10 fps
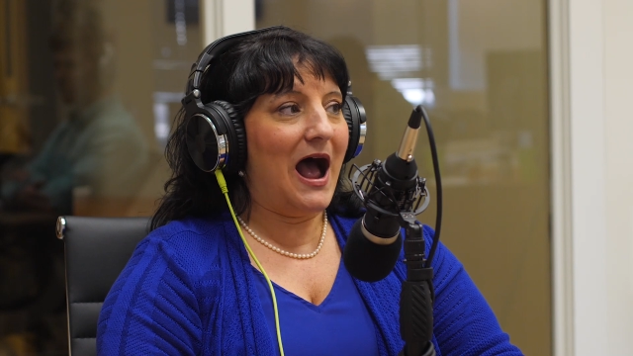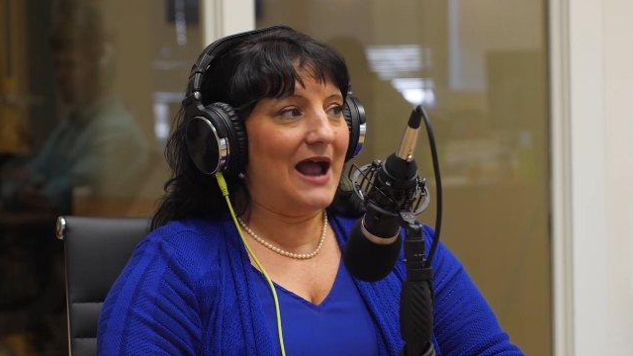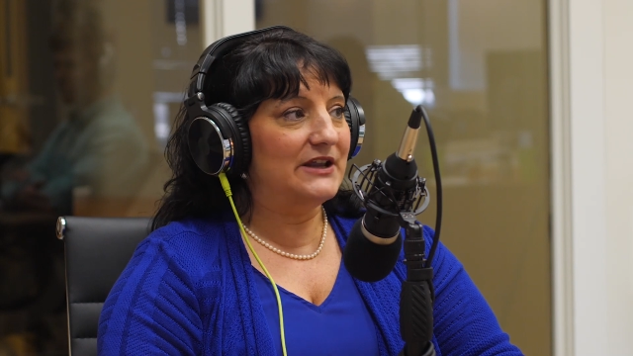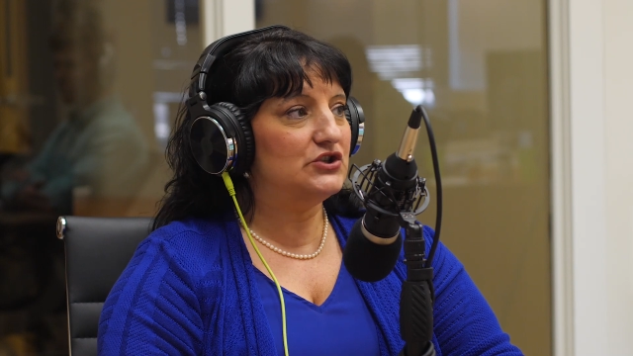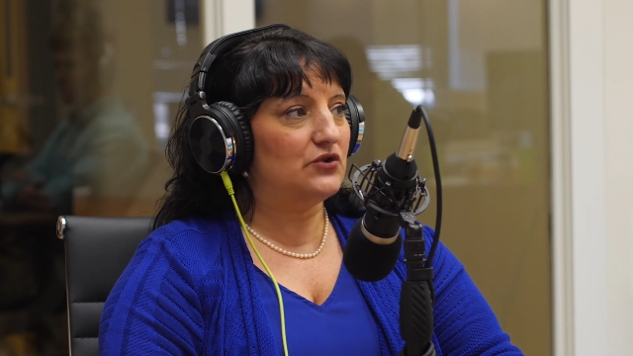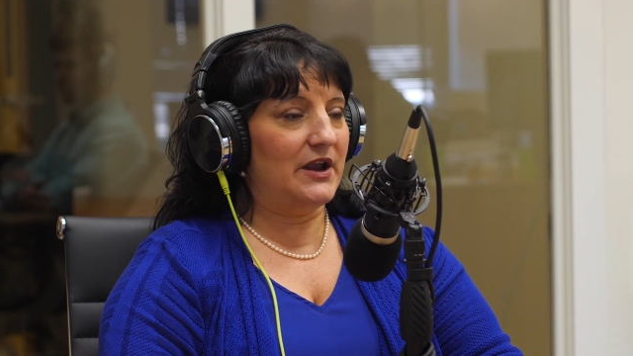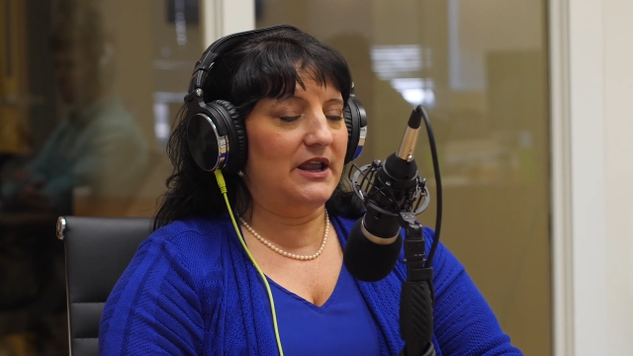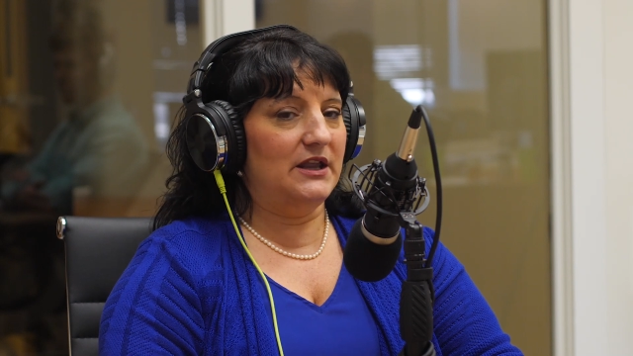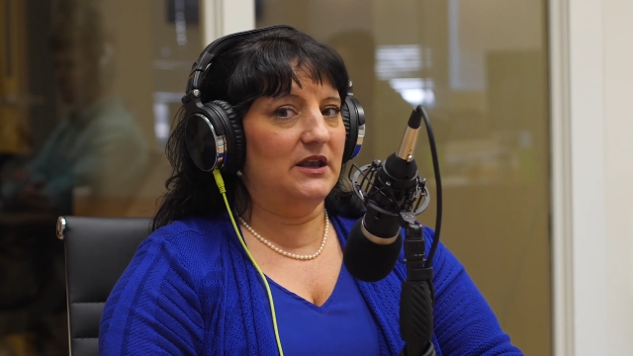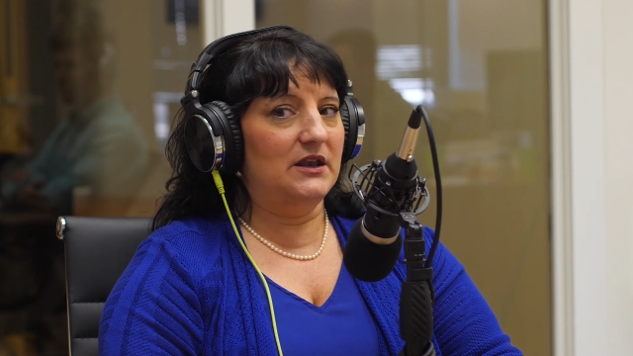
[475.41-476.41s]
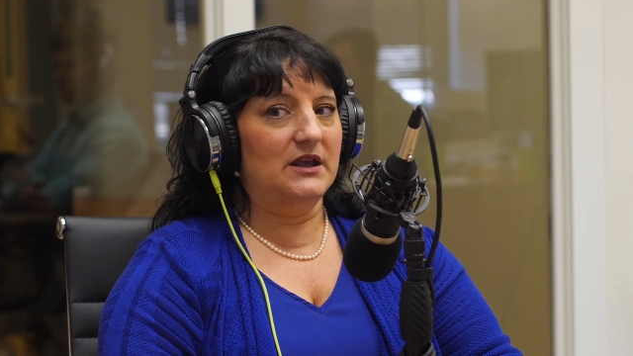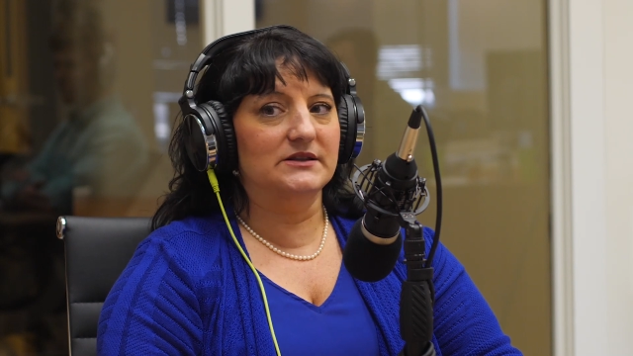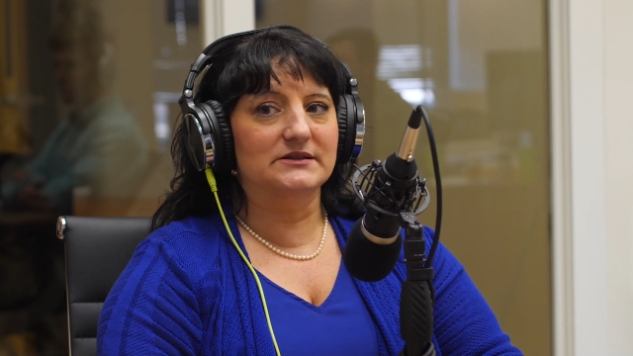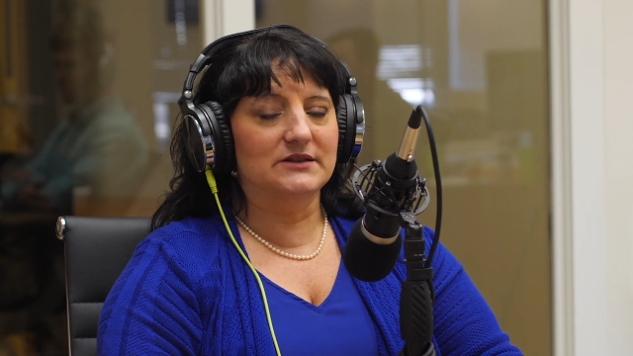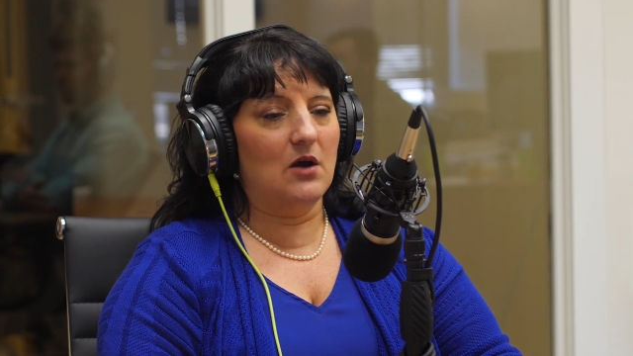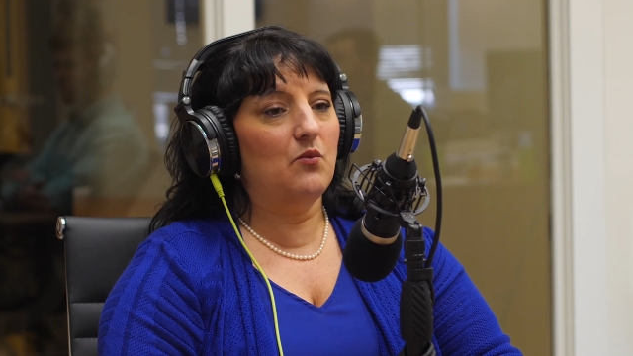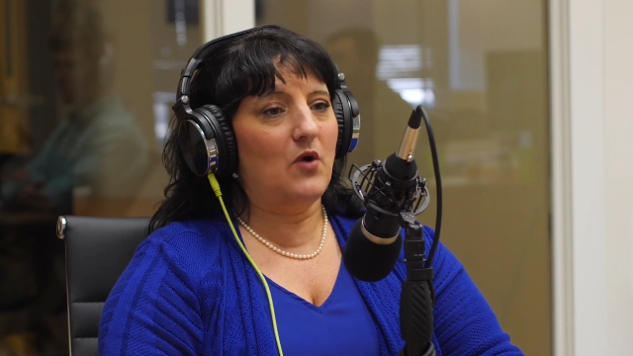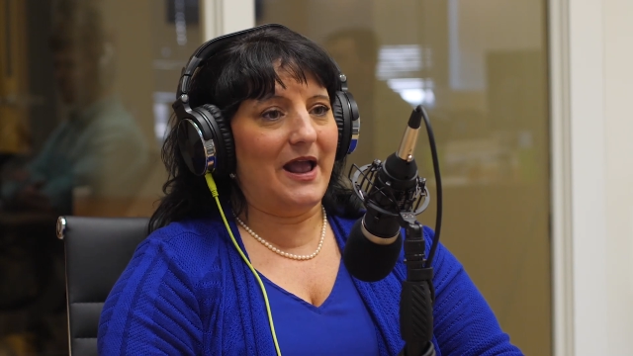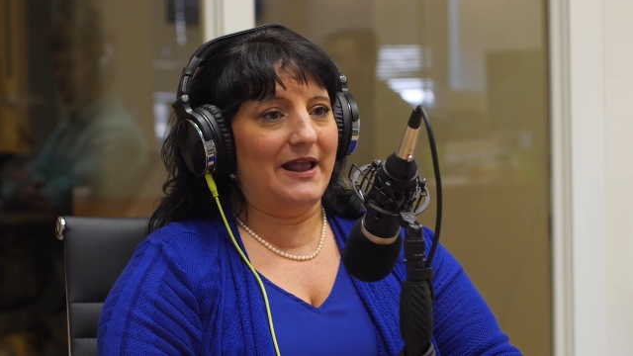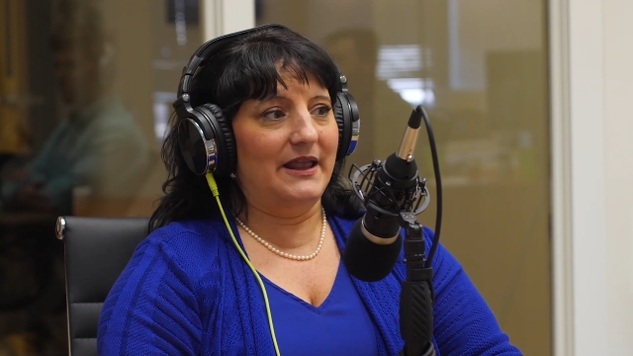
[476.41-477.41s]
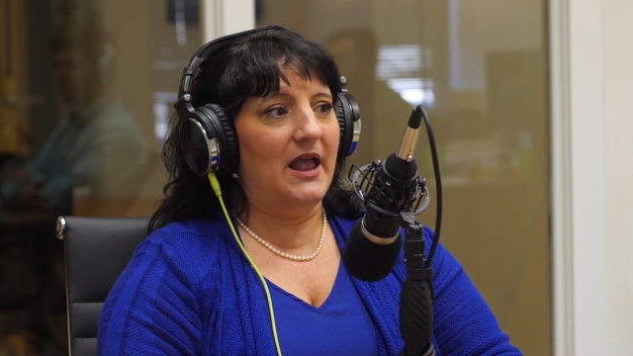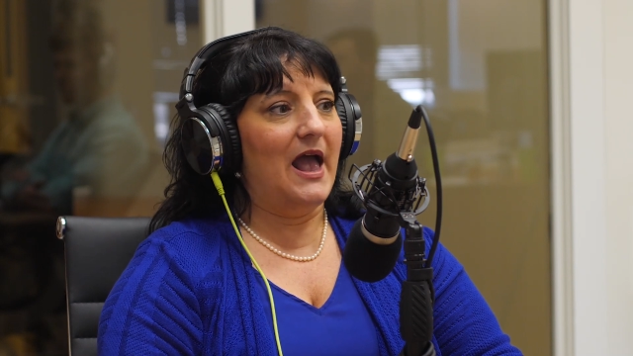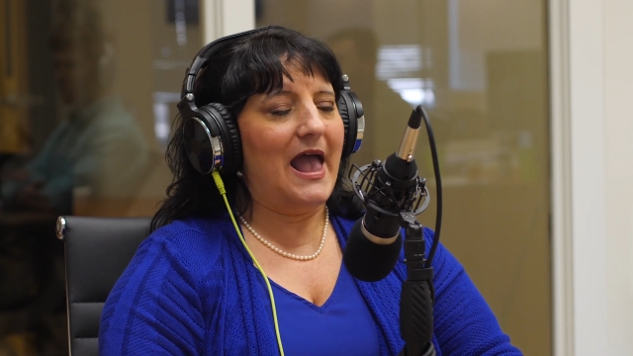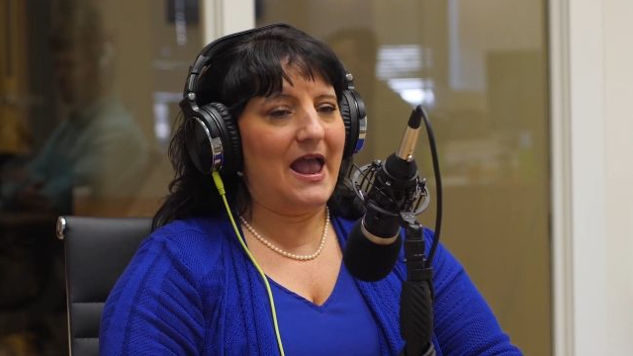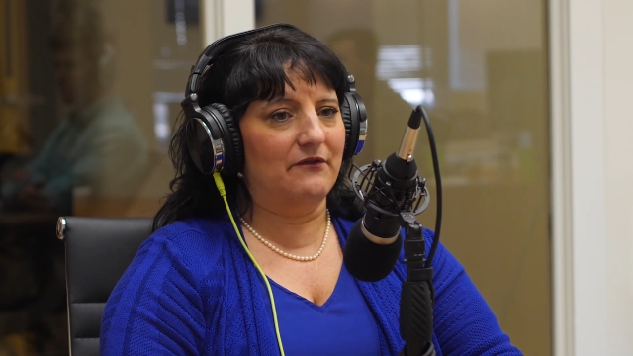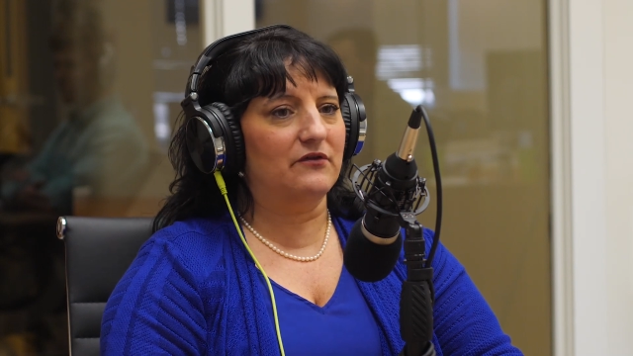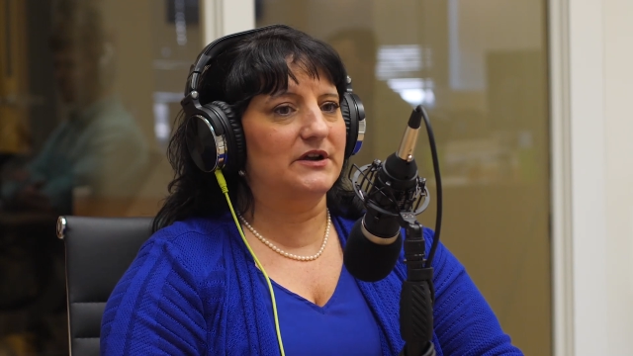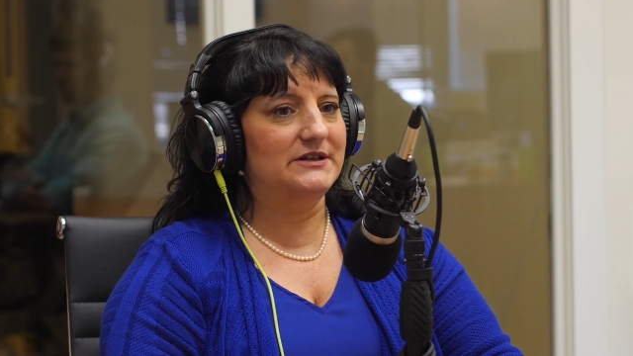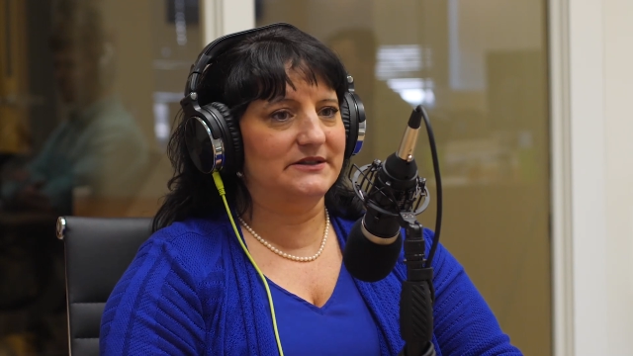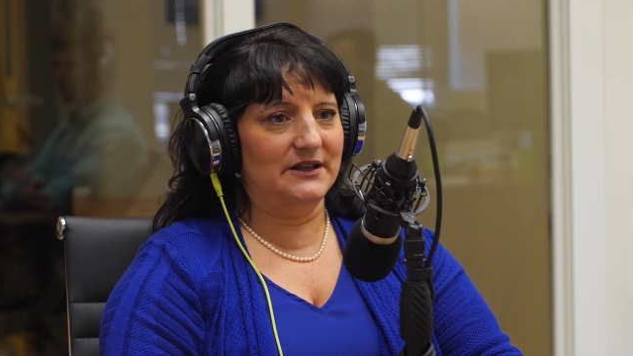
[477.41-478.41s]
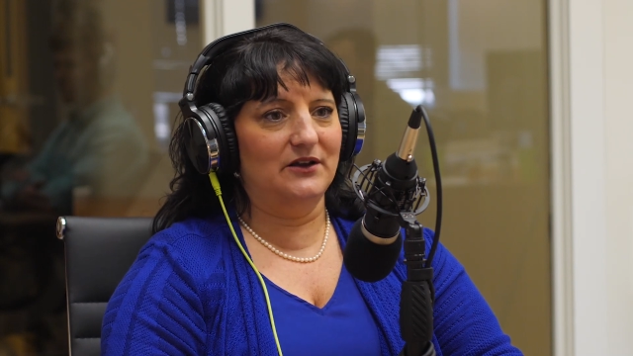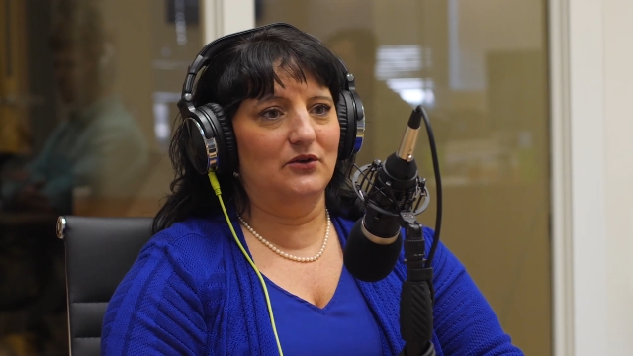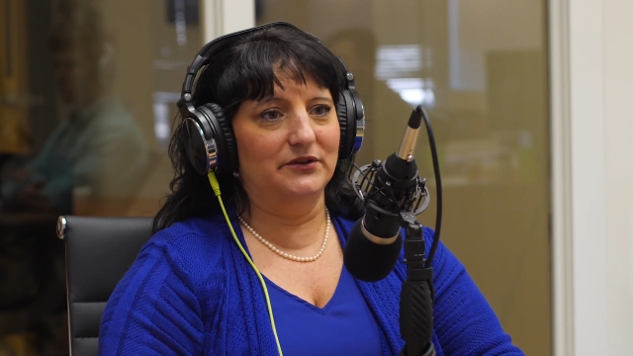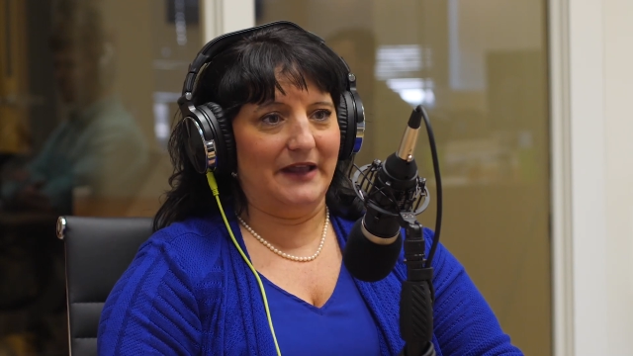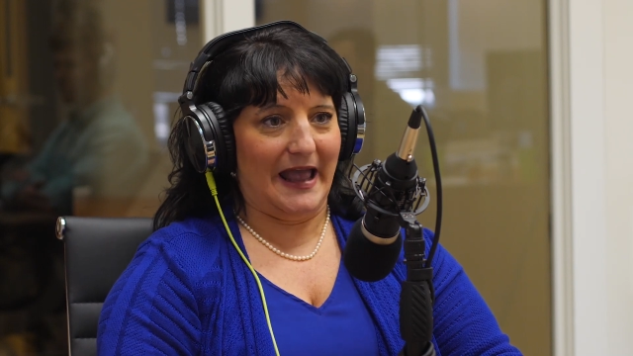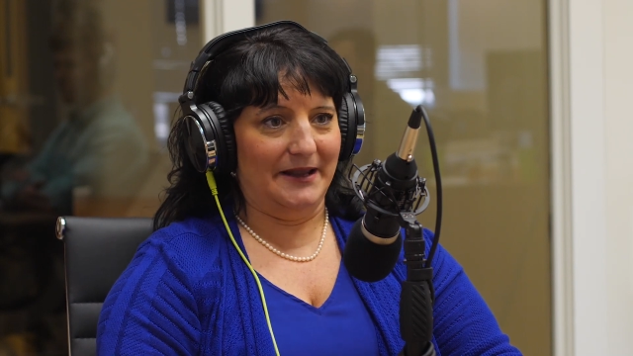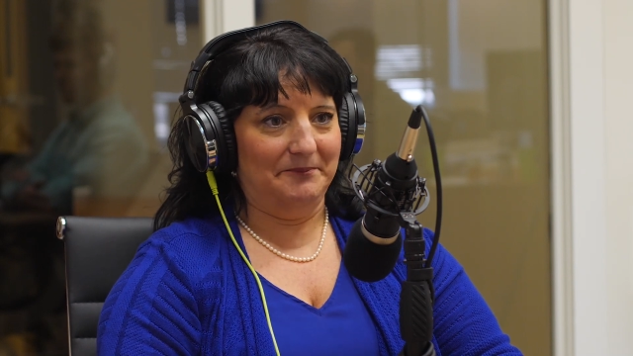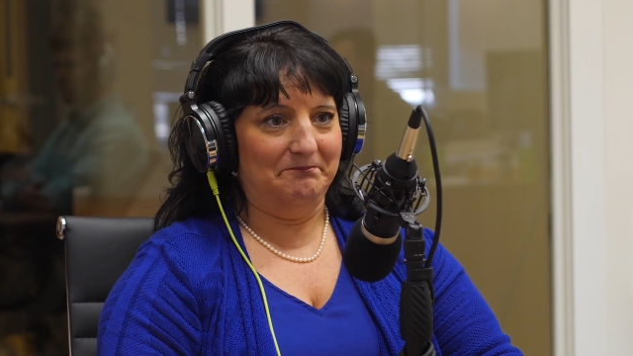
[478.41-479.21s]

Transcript: I train in some way every single day.